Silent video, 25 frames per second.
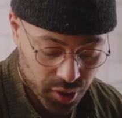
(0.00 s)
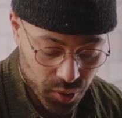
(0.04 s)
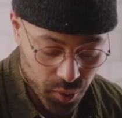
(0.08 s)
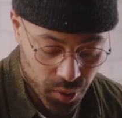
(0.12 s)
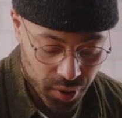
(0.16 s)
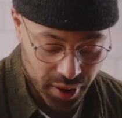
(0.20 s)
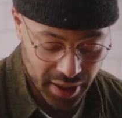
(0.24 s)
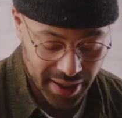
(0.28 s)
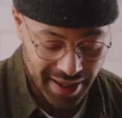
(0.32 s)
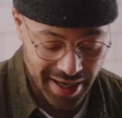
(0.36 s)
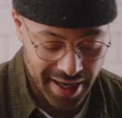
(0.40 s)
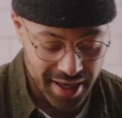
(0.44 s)
you
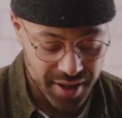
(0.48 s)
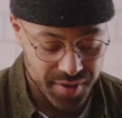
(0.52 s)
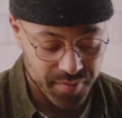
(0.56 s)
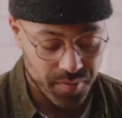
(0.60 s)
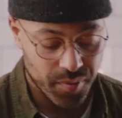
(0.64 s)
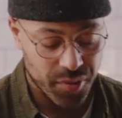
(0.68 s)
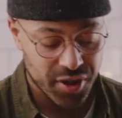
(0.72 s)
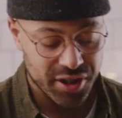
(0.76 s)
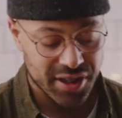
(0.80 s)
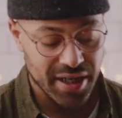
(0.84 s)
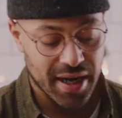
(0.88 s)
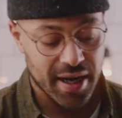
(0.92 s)
wanna get as
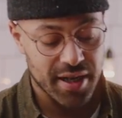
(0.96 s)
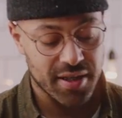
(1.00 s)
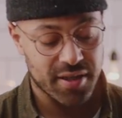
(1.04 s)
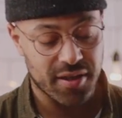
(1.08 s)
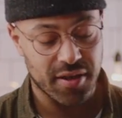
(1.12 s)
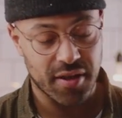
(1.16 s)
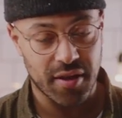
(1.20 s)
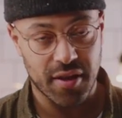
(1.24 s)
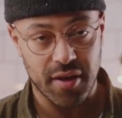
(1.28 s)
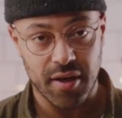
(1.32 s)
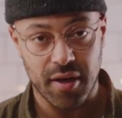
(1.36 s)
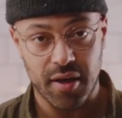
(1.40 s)
much ice
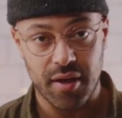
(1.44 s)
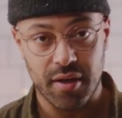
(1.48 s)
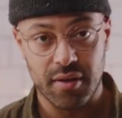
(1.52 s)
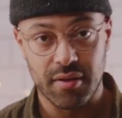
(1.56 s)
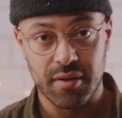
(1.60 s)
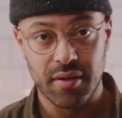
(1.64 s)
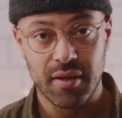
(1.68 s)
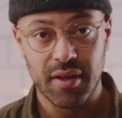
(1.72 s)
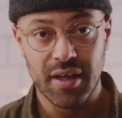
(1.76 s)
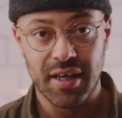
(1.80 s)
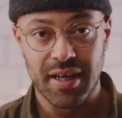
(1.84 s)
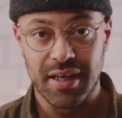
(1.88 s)
in there,
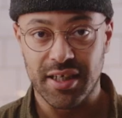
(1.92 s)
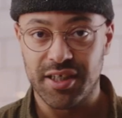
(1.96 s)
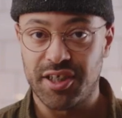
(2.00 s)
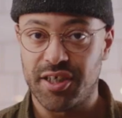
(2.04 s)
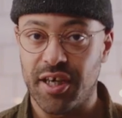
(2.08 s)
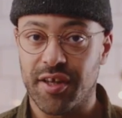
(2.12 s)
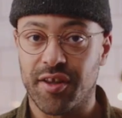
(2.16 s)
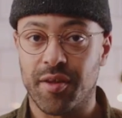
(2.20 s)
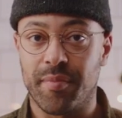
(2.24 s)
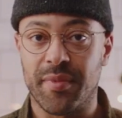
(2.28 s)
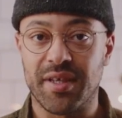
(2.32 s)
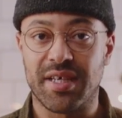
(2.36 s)
and
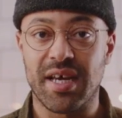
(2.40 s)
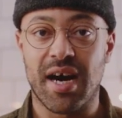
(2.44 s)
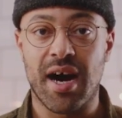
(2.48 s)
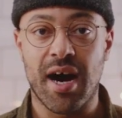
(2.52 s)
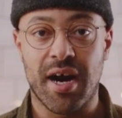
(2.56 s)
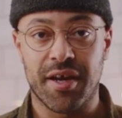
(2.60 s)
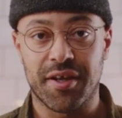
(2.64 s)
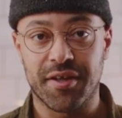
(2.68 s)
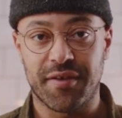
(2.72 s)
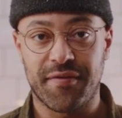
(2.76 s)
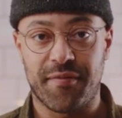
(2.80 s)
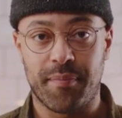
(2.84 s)
shake them as
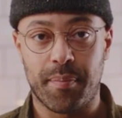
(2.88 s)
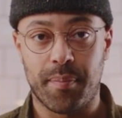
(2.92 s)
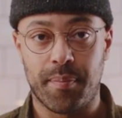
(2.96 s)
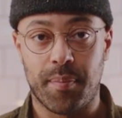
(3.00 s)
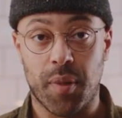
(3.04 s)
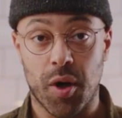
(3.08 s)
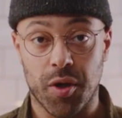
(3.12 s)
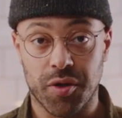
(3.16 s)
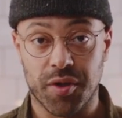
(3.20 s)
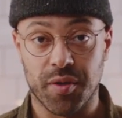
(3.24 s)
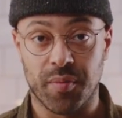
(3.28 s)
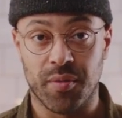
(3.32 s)
hard as
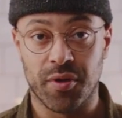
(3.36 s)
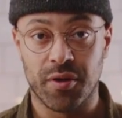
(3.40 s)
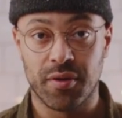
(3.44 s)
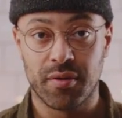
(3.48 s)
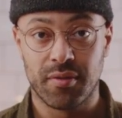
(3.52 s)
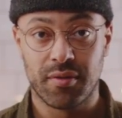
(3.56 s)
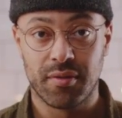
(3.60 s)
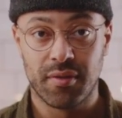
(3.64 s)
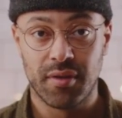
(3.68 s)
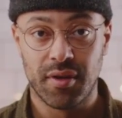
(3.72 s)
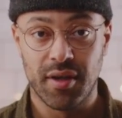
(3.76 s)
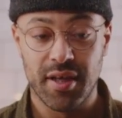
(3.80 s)
possible
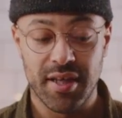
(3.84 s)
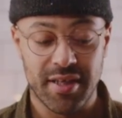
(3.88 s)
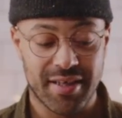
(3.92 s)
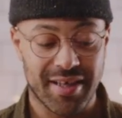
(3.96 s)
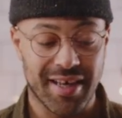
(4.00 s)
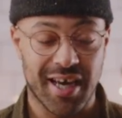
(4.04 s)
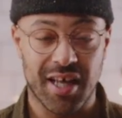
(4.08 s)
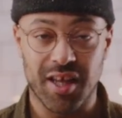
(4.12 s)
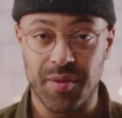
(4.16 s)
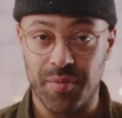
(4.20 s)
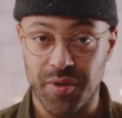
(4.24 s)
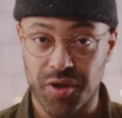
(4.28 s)
to
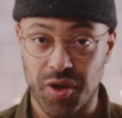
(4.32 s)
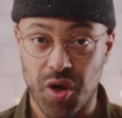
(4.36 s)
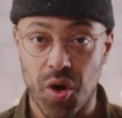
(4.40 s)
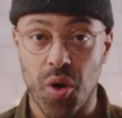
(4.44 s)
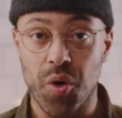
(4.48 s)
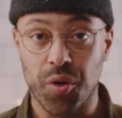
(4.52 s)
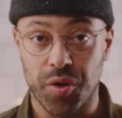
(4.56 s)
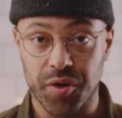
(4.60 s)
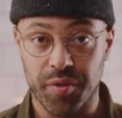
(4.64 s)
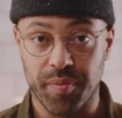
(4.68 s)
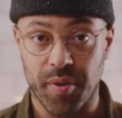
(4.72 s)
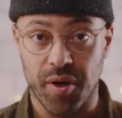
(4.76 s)
get them as
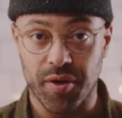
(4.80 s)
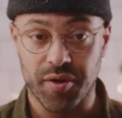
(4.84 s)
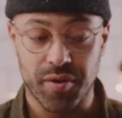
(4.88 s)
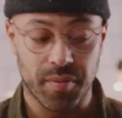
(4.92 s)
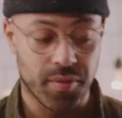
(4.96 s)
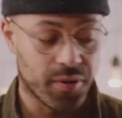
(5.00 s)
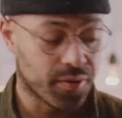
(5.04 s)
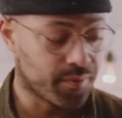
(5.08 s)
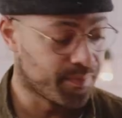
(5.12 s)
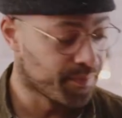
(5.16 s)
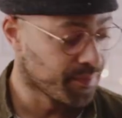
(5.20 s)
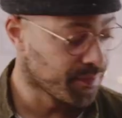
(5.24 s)
cold as
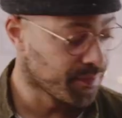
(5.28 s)
possible.